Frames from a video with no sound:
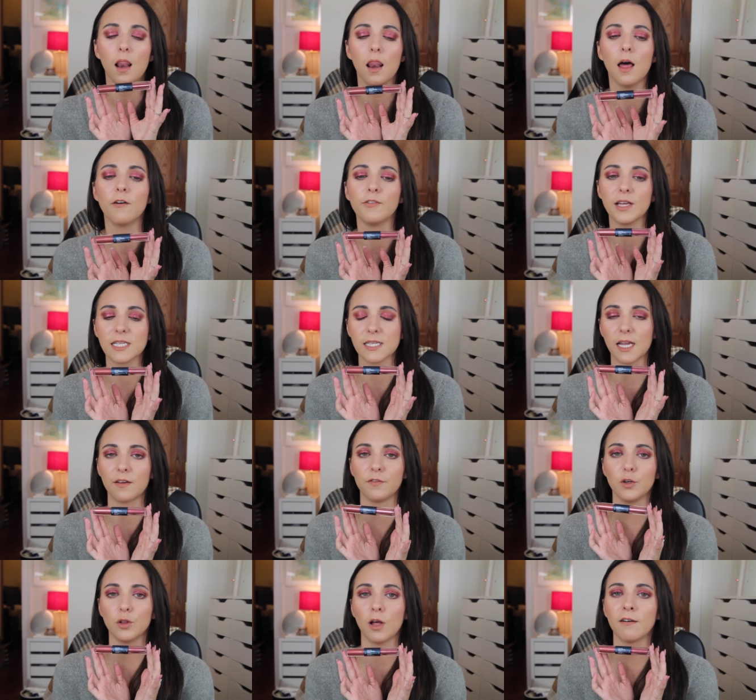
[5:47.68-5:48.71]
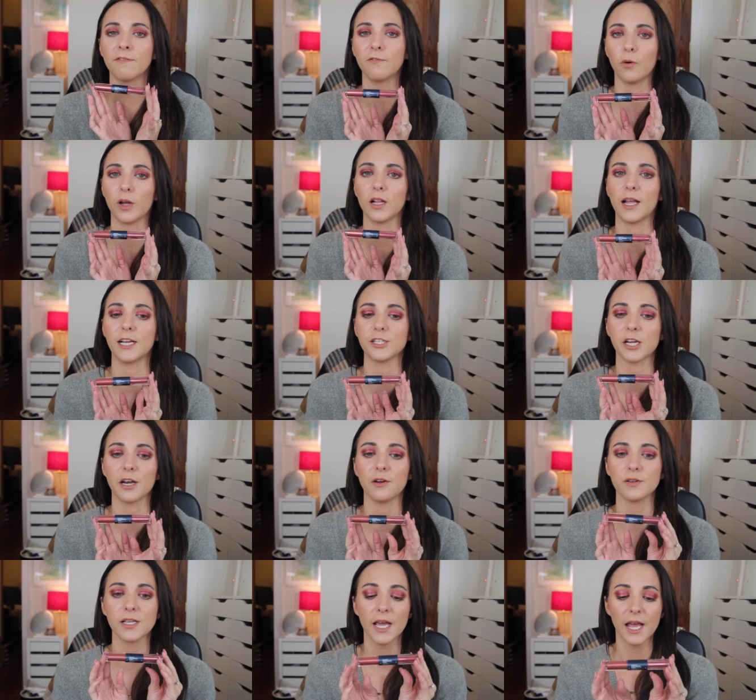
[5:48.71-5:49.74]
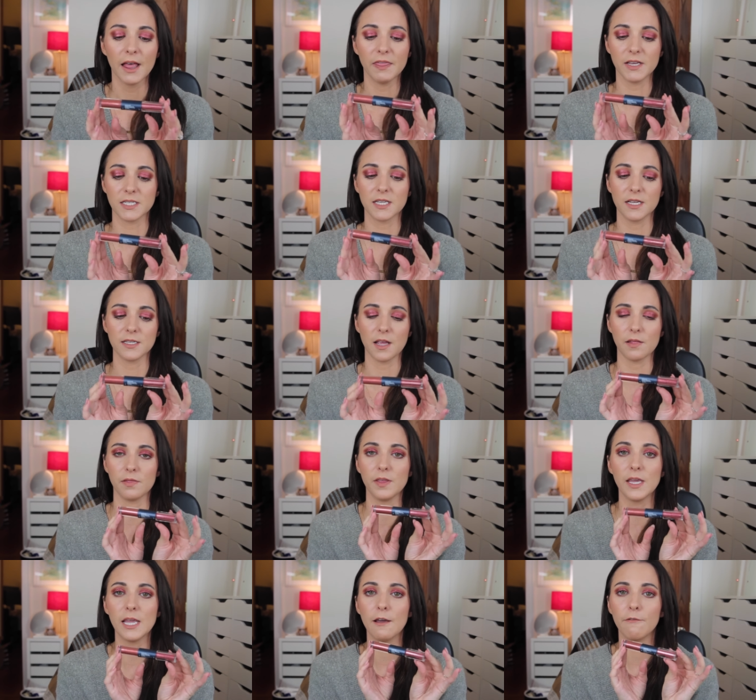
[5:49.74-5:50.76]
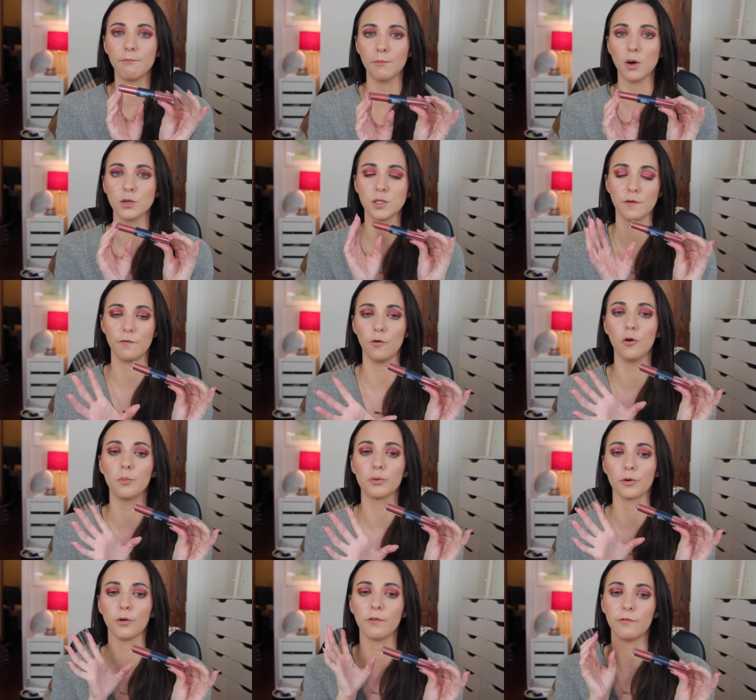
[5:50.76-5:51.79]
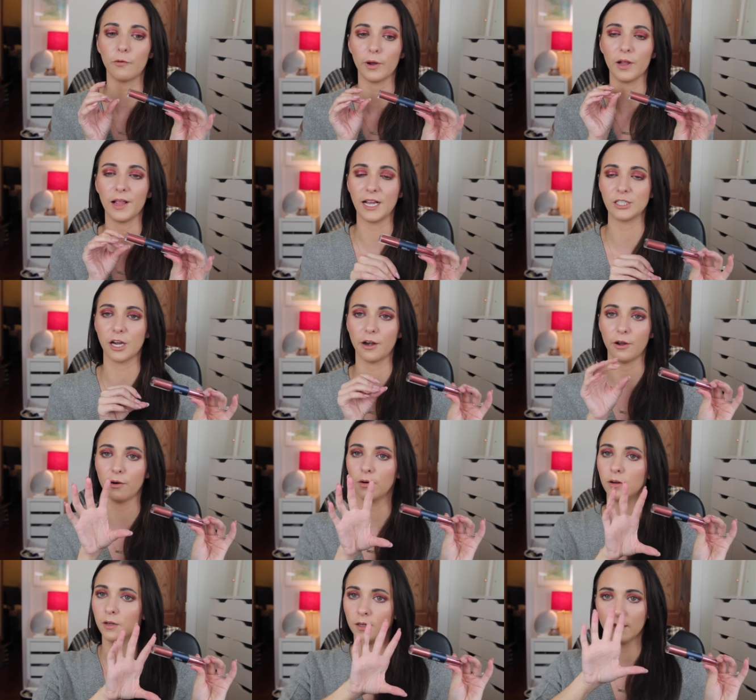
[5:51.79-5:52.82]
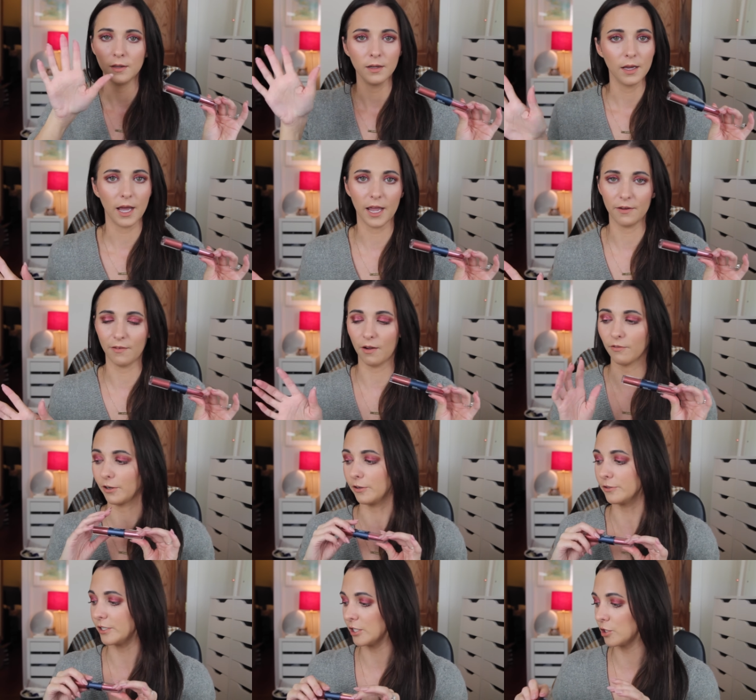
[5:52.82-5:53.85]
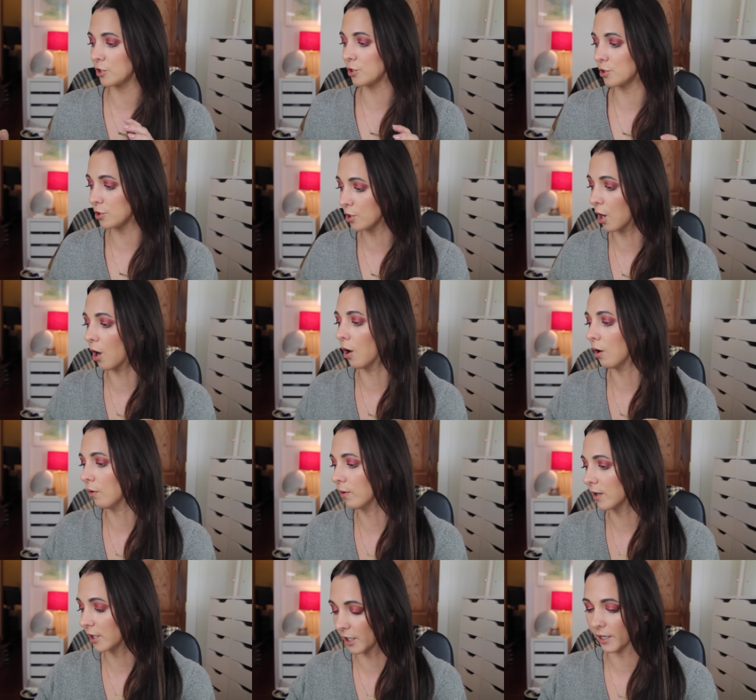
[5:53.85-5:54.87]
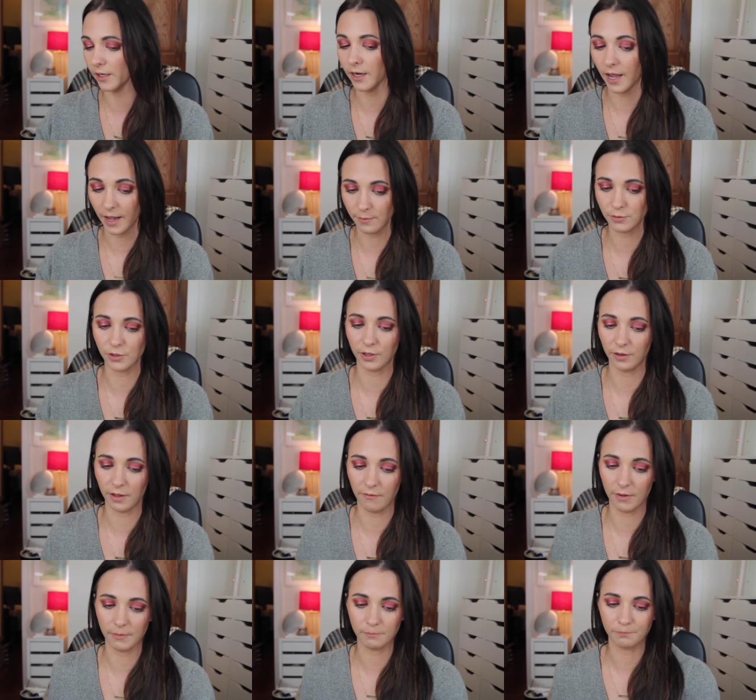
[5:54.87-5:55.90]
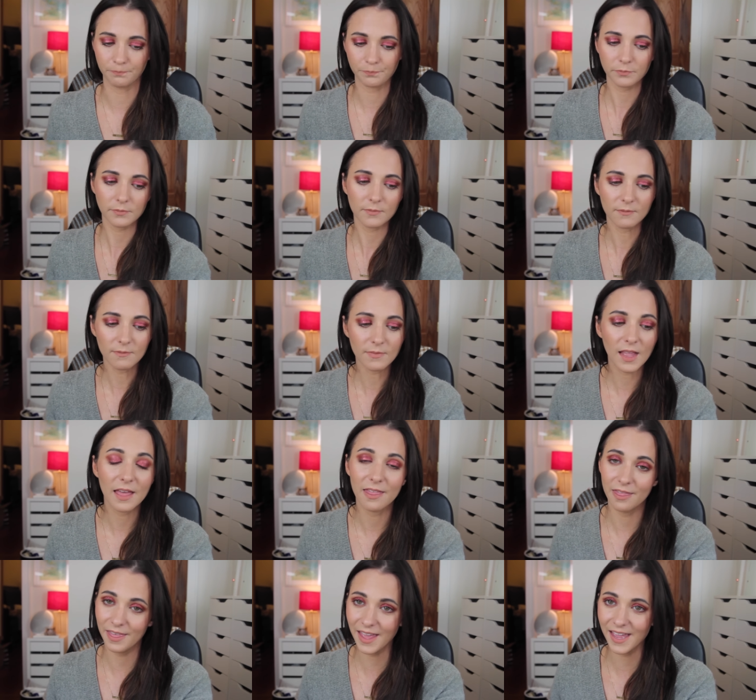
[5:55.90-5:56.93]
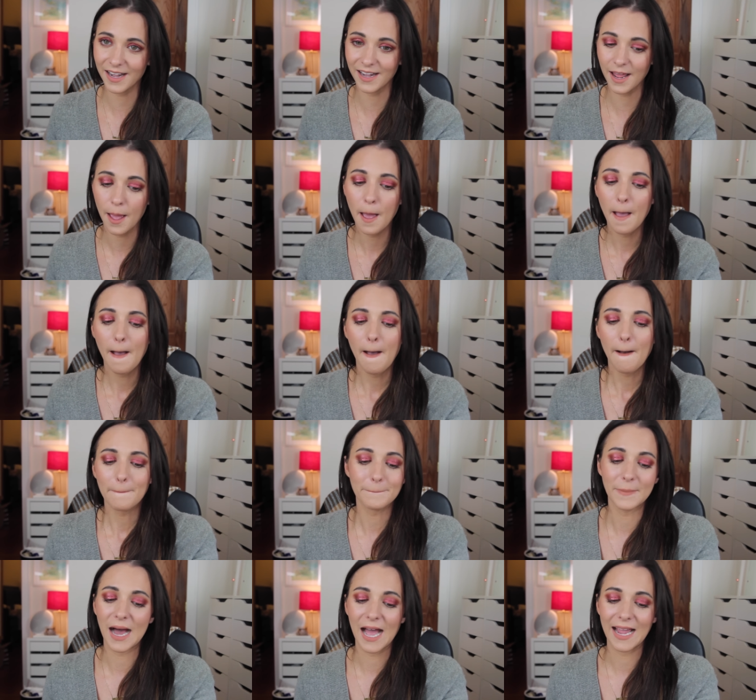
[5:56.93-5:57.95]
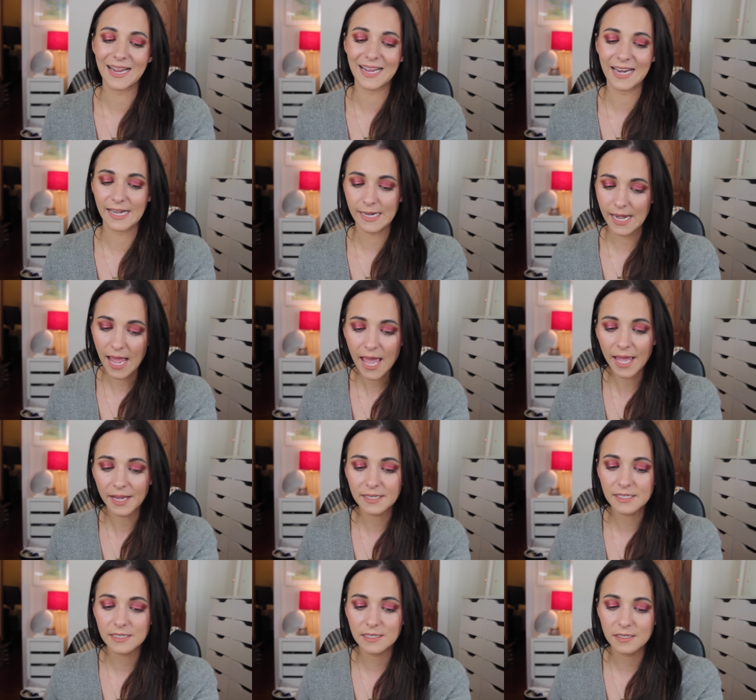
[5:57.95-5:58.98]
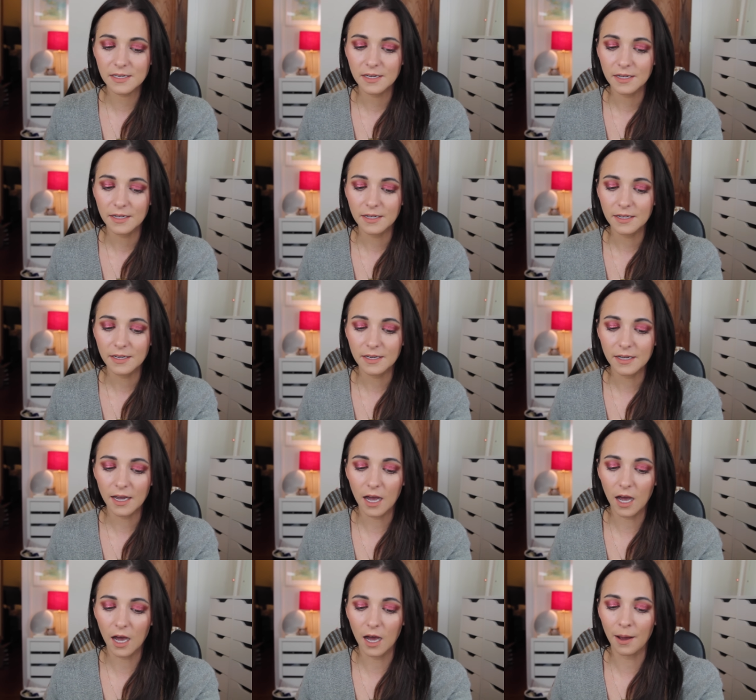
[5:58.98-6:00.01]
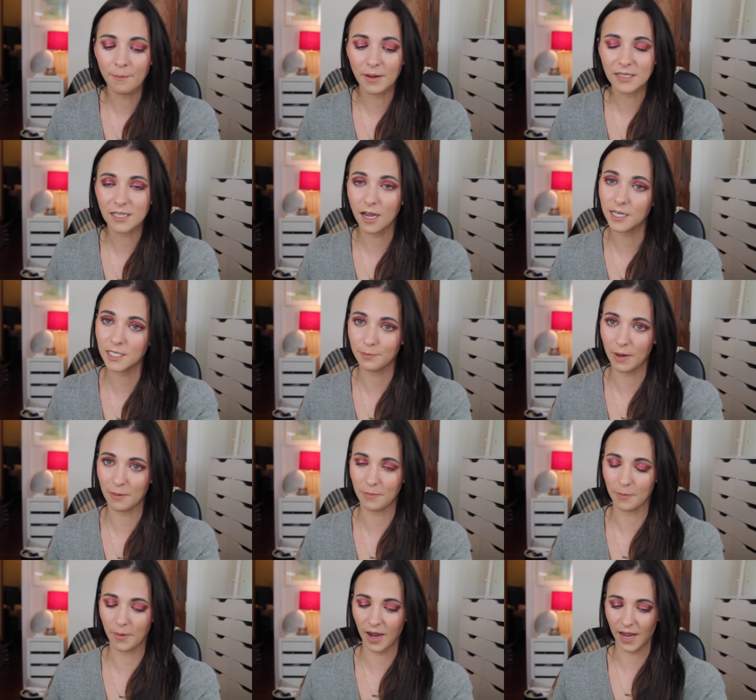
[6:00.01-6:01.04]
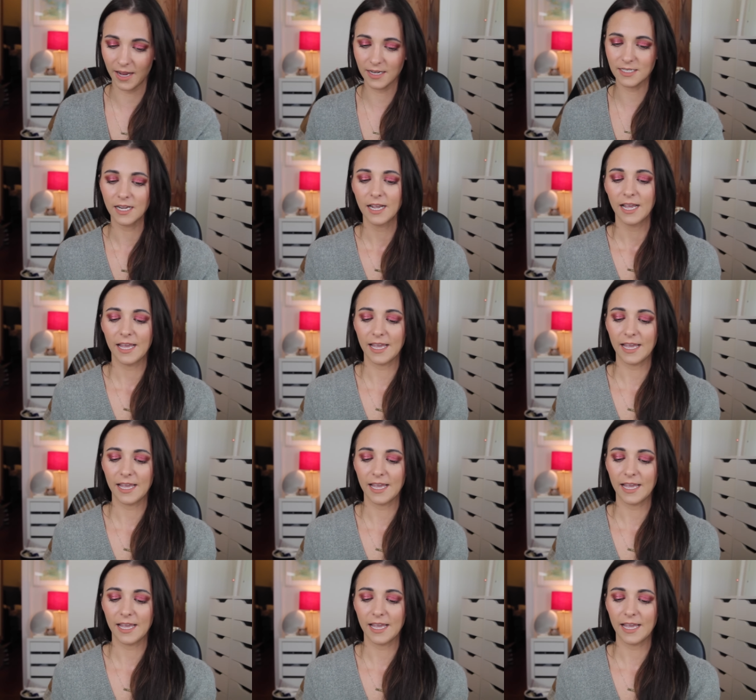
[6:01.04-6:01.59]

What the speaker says: love this. Like, if you love foil eyeshadows, this is the most foolproof foil eyeshadow I have ever used. It's so good. I absolutely love it. And then my next Tati made me buy it